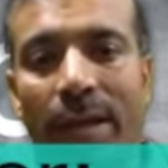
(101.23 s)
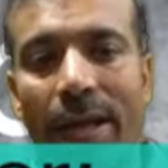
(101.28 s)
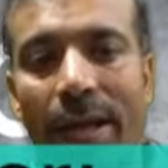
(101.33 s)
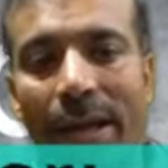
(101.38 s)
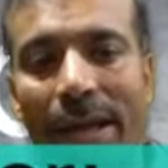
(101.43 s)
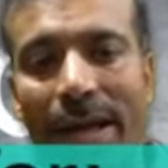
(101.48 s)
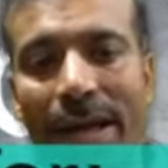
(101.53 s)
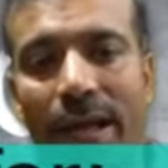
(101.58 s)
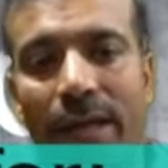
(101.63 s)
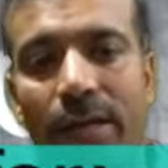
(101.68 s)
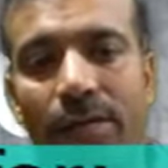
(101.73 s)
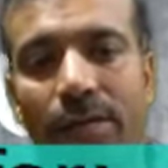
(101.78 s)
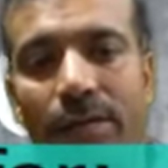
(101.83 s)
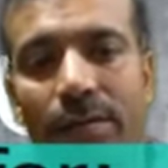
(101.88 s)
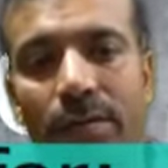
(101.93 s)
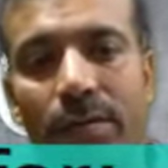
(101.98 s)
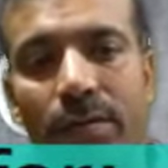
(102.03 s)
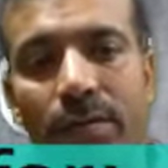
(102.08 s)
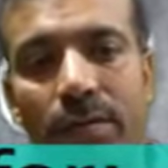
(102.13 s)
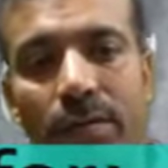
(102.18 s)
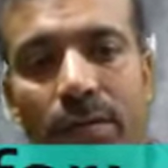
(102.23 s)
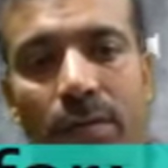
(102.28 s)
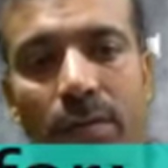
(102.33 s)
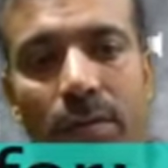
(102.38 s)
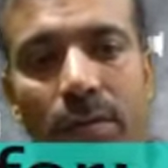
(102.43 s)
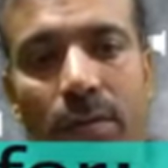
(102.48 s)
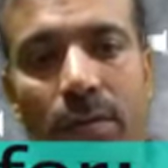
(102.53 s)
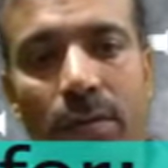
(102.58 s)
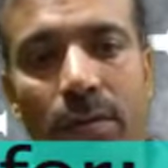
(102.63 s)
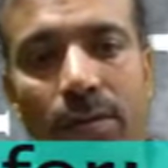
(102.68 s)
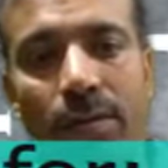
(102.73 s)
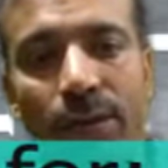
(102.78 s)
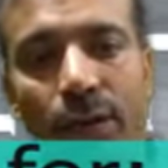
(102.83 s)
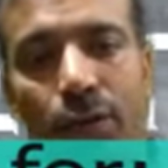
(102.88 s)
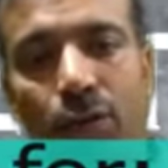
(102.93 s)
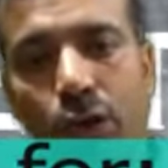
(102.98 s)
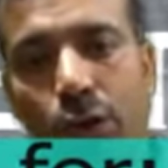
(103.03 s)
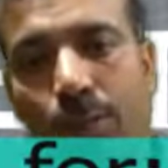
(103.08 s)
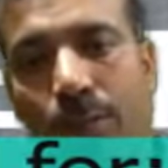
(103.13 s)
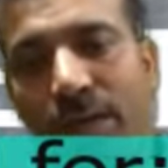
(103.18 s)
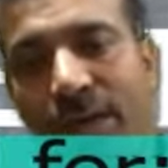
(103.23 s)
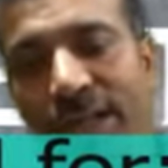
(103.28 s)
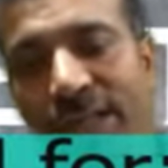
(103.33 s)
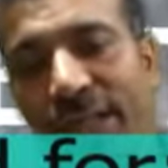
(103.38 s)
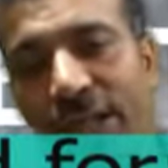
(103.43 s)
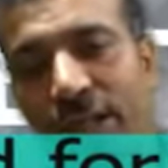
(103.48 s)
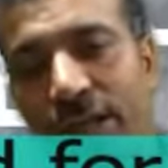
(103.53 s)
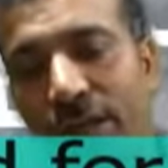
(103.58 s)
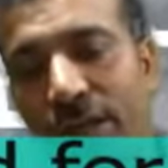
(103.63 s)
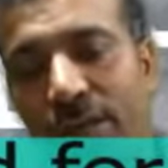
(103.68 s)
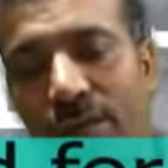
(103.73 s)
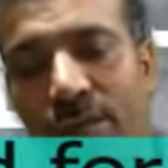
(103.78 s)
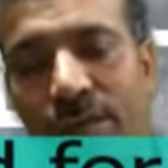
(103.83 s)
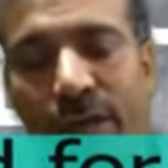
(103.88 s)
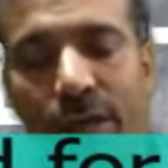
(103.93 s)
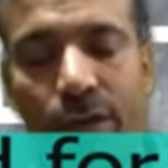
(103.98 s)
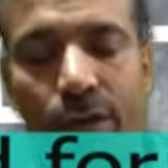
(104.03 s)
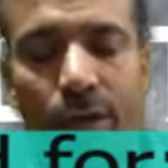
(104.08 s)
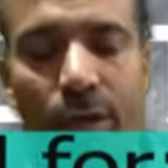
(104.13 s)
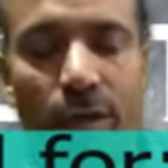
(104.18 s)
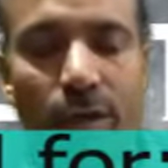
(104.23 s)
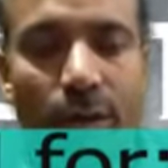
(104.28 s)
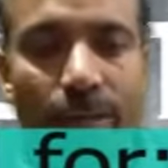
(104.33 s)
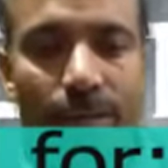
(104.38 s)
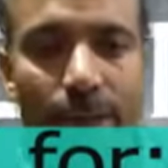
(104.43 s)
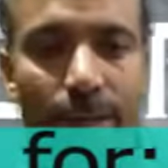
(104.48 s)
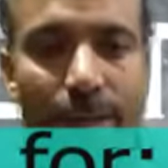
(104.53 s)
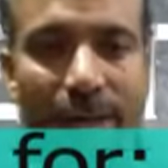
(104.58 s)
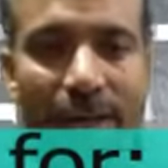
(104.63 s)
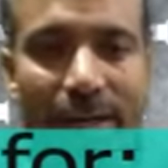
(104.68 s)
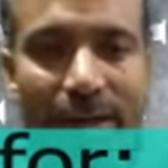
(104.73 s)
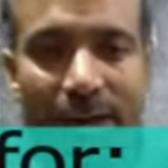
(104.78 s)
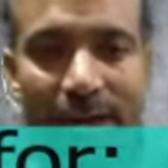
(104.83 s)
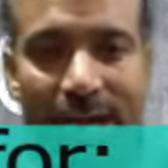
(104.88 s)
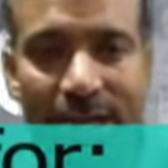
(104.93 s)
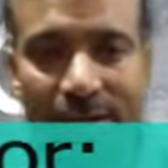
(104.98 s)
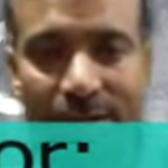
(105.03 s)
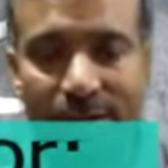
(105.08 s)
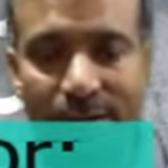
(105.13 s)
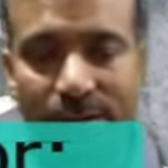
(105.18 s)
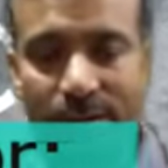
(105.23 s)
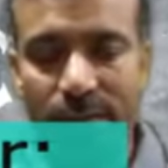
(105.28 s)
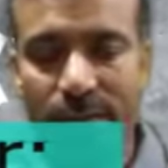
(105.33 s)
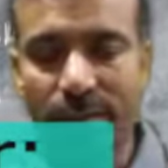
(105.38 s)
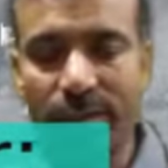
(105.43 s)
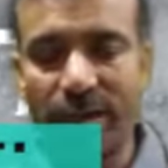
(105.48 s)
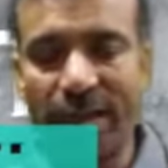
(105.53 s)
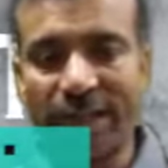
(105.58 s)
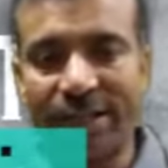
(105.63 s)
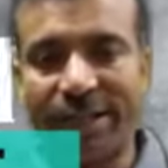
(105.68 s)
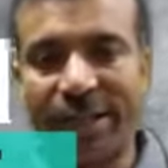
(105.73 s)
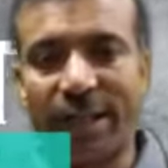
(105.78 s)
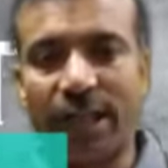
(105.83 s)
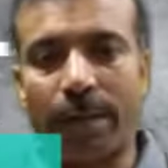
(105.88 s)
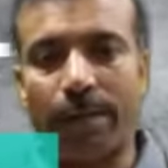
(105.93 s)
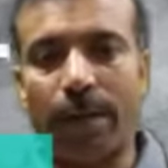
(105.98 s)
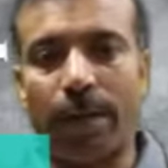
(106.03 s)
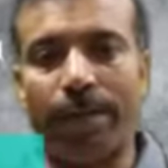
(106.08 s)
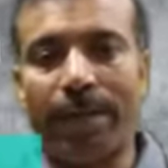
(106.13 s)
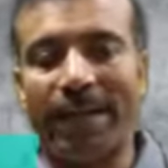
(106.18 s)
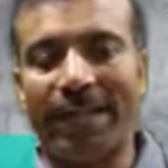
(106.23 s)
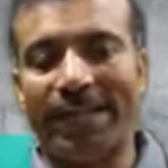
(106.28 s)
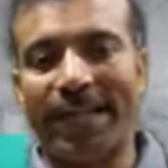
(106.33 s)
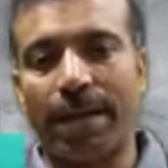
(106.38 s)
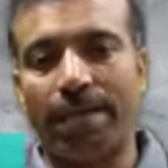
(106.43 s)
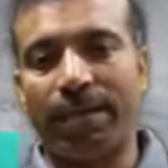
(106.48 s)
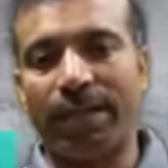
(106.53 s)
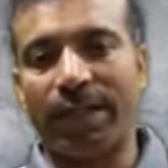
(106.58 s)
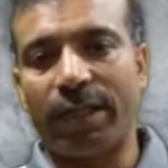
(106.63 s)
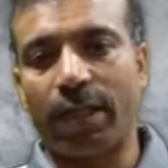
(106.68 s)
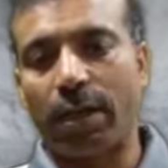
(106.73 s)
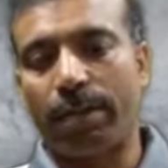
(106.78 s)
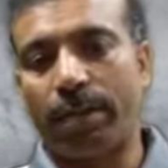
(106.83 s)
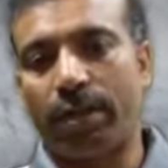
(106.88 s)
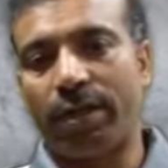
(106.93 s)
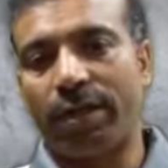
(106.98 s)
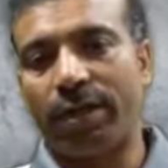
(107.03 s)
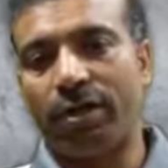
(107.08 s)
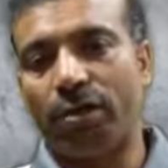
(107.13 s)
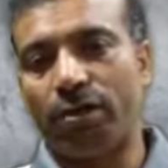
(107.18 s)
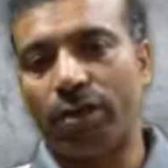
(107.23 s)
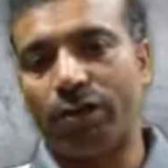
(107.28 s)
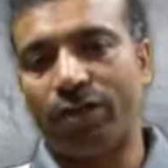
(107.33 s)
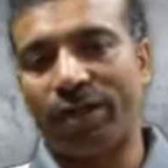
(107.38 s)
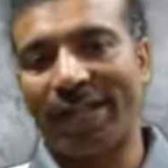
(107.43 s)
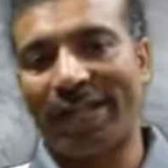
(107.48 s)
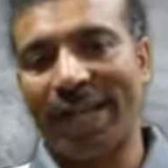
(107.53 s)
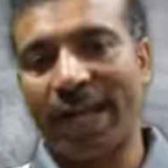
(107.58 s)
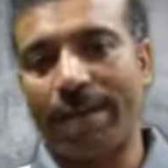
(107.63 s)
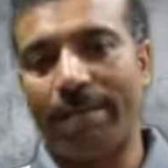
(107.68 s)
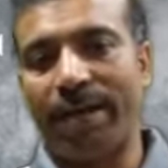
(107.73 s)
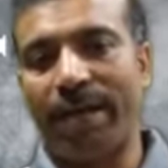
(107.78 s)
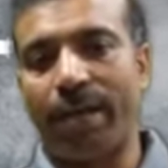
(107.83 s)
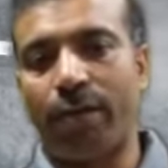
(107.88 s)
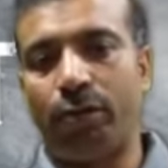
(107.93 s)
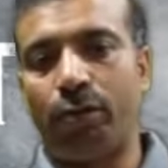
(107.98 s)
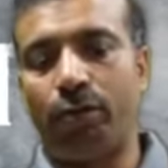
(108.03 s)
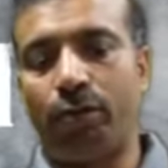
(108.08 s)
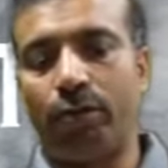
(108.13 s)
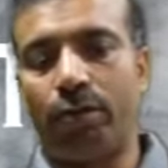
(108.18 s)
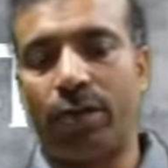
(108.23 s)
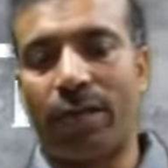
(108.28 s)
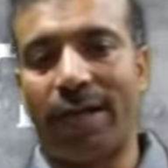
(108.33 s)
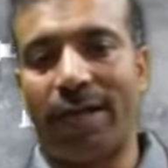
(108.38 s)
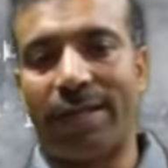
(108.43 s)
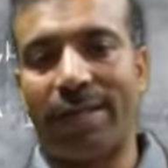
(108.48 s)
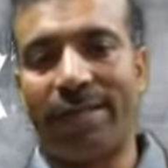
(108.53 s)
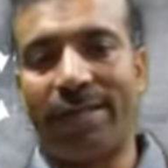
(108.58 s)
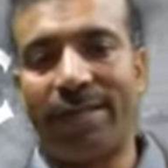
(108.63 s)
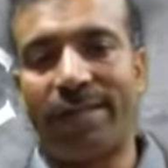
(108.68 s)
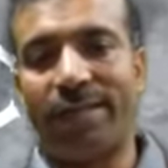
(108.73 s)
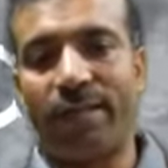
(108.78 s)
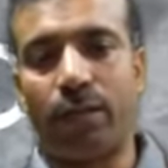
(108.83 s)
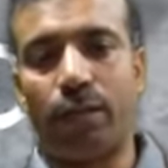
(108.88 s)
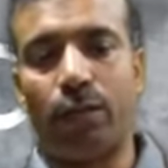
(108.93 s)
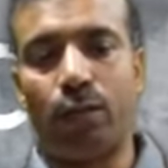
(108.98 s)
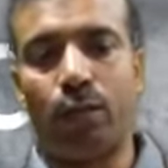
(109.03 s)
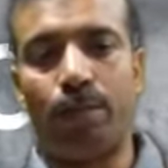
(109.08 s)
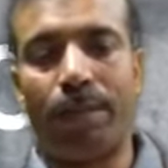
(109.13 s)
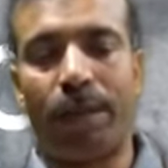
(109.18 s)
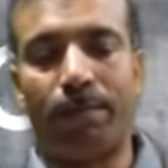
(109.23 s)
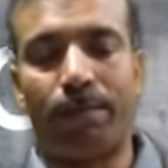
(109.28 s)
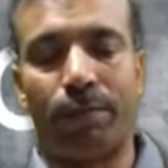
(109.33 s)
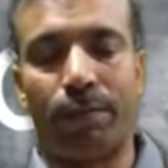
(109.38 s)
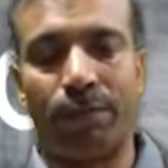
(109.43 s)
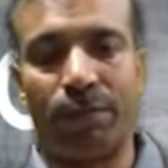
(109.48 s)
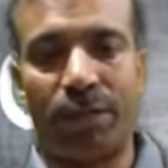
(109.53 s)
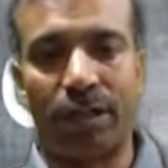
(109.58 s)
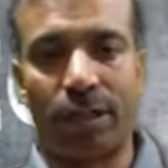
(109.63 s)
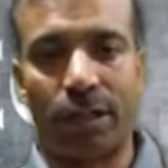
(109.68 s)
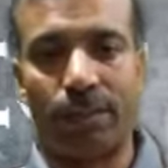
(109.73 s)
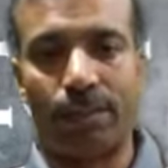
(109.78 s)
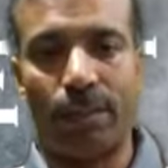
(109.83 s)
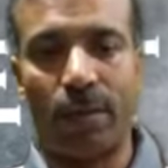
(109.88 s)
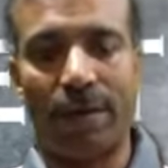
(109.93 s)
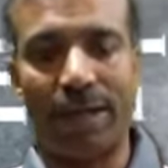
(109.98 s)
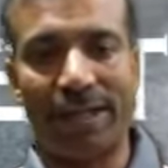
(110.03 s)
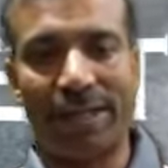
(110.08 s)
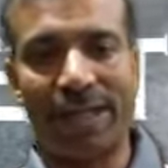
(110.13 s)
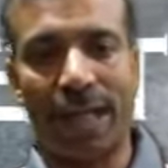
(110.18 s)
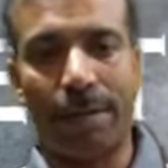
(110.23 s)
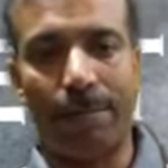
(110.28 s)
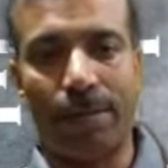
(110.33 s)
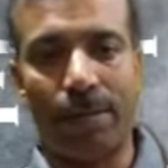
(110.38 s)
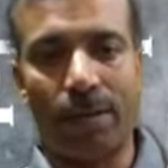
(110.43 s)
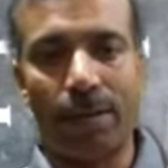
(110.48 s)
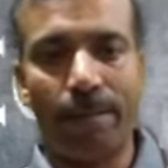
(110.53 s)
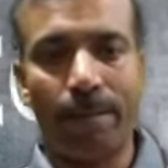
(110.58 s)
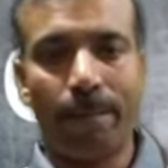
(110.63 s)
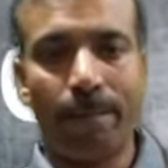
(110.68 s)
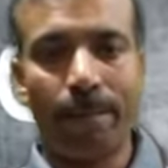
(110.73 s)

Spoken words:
and with those places where you are not familiar at. So let's take a couple of examples in order to elaborate these two prepositions. For example,